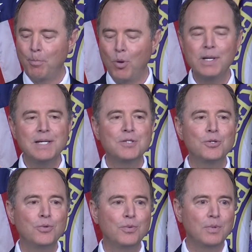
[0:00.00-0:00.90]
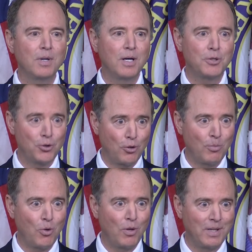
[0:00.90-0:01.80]
put into
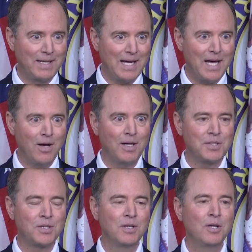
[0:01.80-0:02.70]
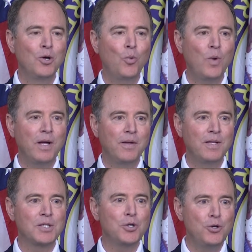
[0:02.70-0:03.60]
turmoil and chaos when
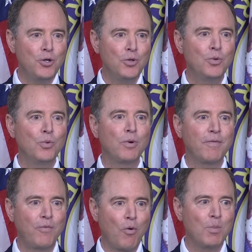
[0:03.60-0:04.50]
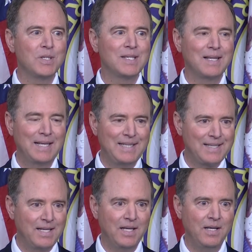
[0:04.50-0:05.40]
this new reformer
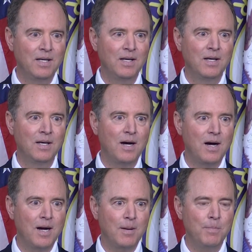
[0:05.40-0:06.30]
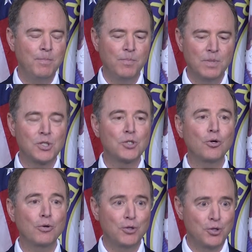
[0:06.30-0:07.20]
Zelensky
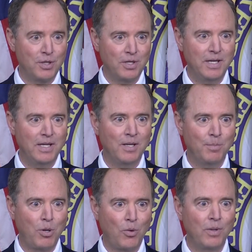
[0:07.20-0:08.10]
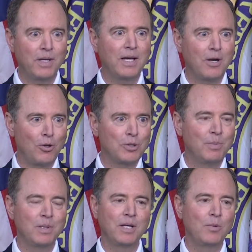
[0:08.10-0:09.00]
surged in the polling and
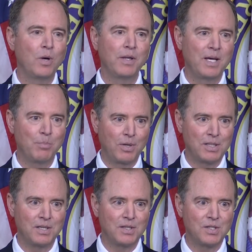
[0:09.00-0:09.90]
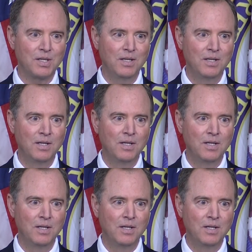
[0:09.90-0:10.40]
ultimately won that presidency?